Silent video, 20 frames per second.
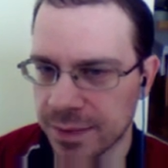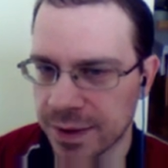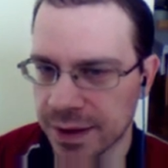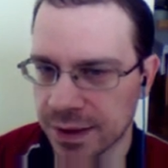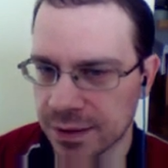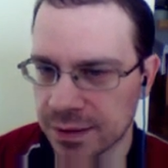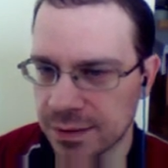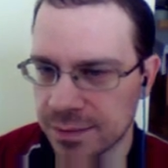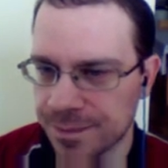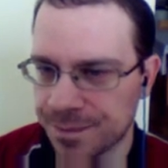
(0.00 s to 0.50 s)

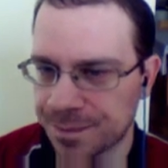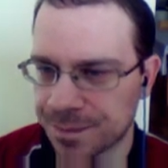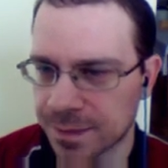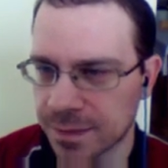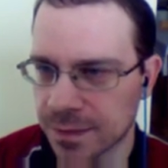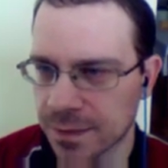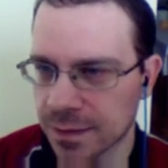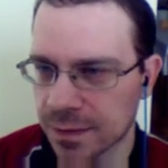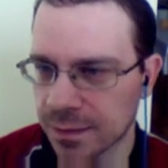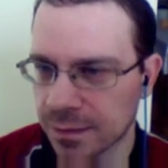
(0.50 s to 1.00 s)
bad.
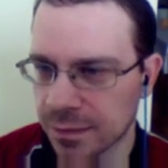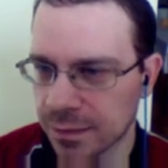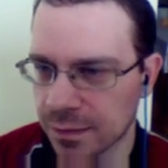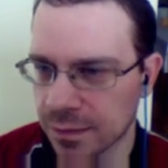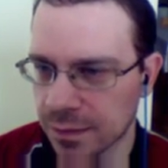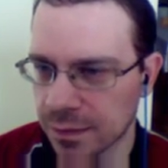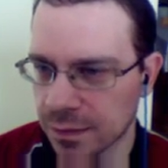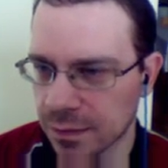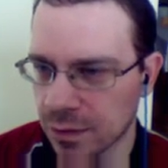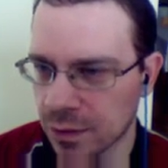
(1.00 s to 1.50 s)

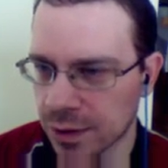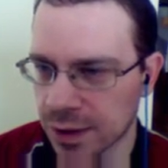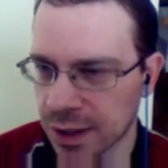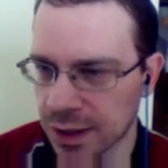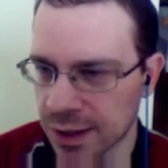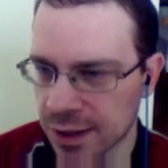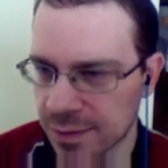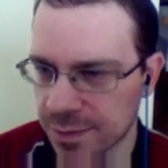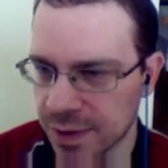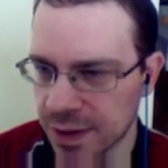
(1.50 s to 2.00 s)

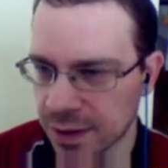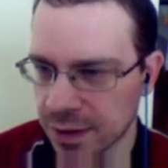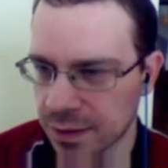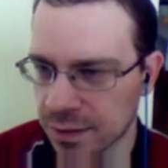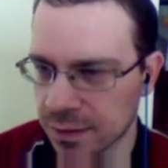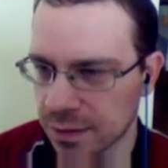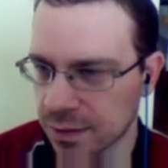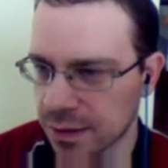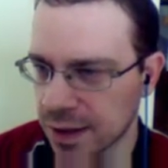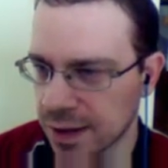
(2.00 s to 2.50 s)
Okay, let's
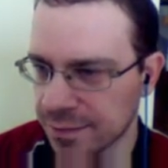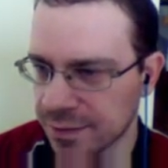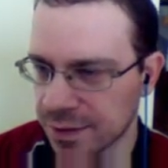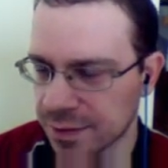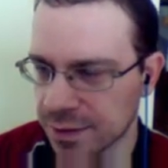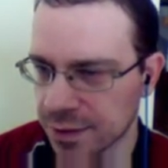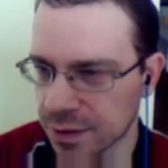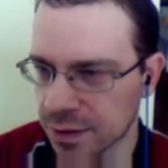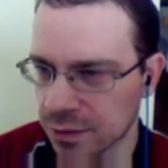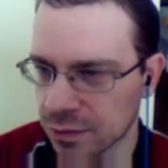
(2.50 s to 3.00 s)
bring
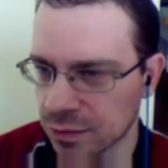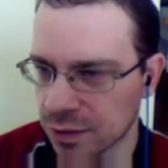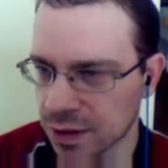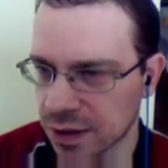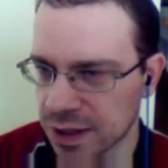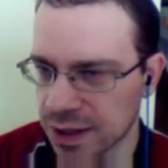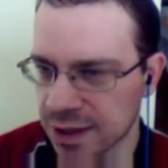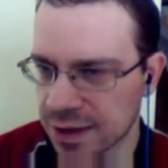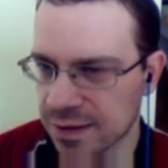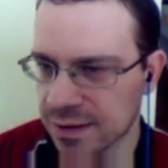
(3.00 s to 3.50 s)
everything to
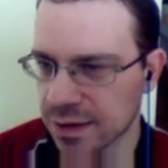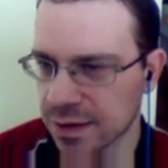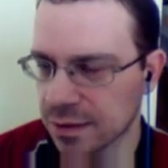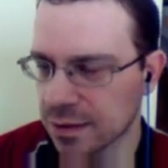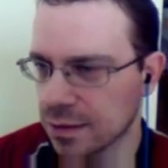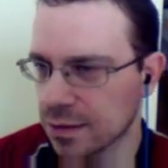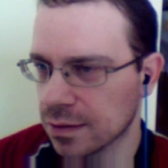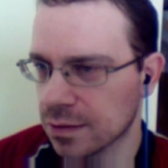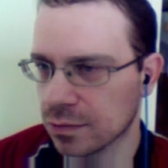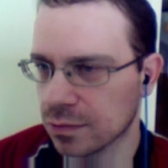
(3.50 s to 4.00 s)
the king
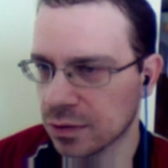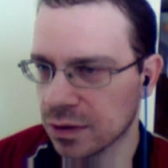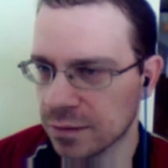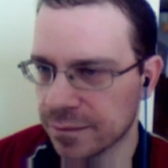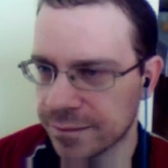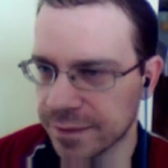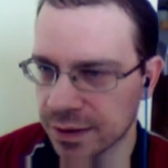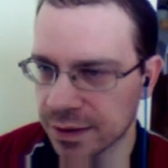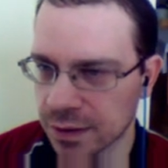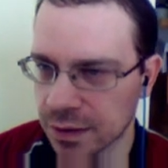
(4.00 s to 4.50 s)
side
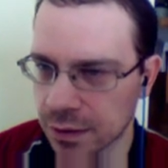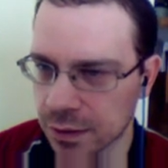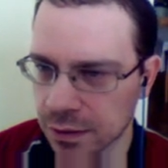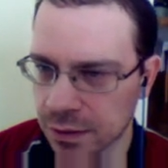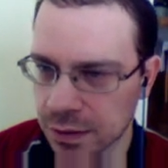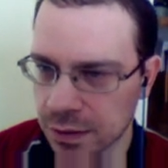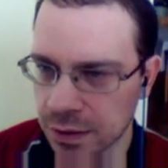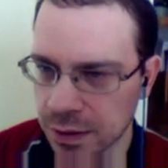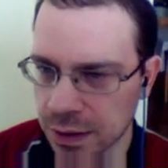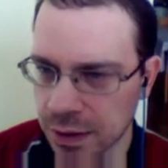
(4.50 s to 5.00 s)
to defend
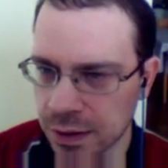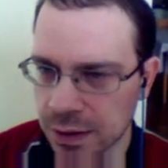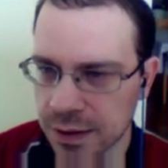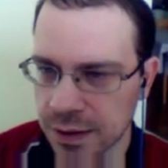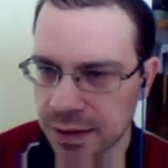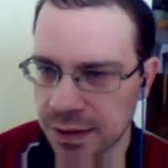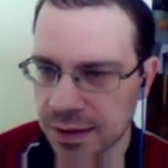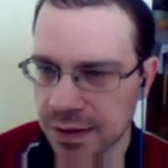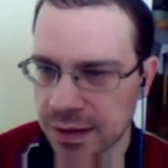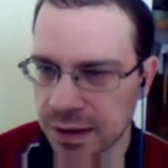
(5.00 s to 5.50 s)
a
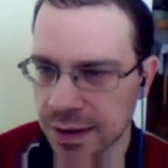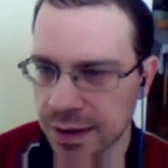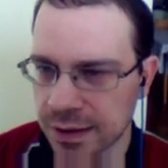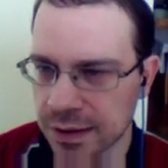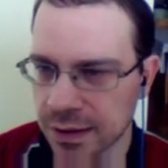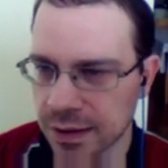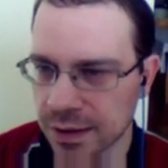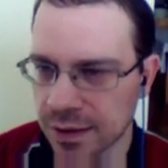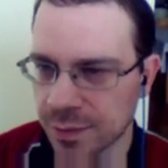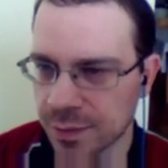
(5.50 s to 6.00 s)

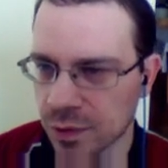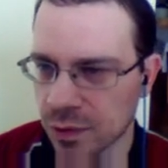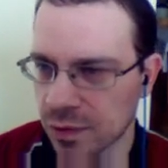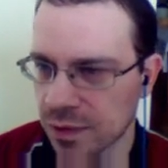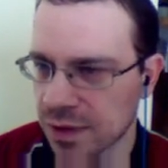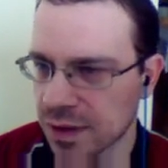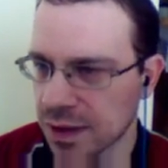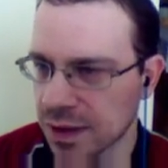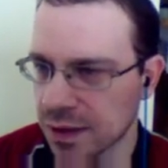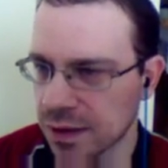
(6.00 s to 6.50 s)
slightly
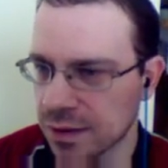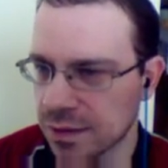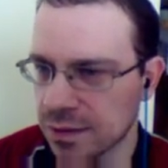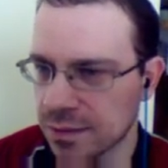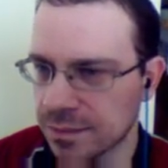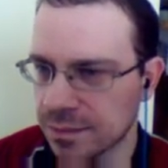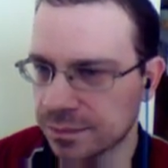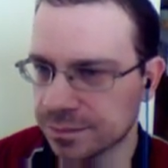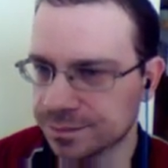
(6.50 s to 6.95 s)
exposed king.